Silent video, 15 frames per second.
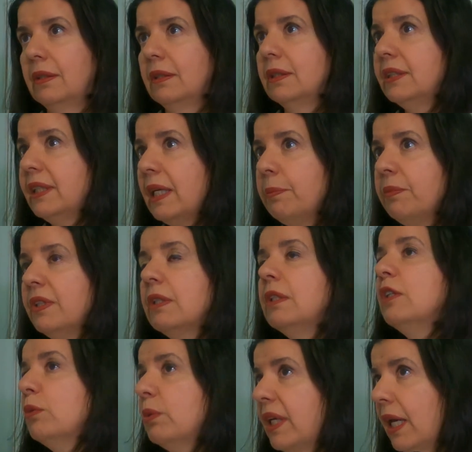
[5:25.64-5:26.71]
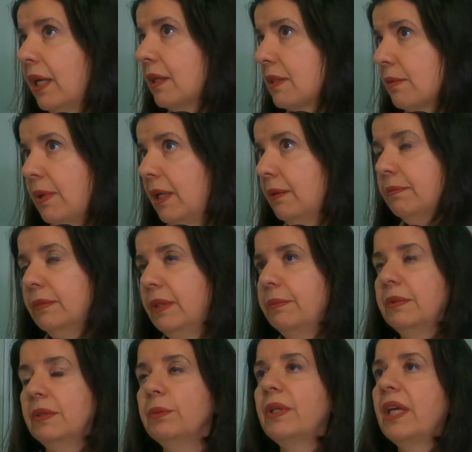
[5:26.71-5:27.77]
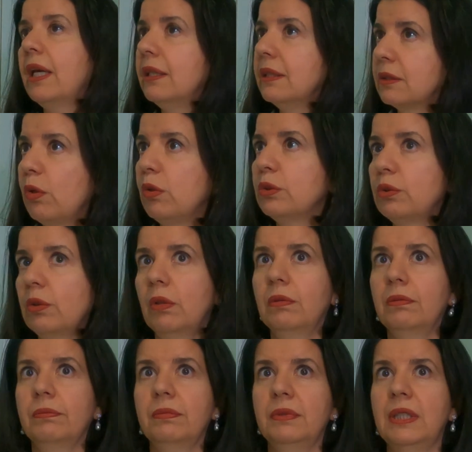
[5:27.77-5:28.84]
Same with the UK as well. The UK is also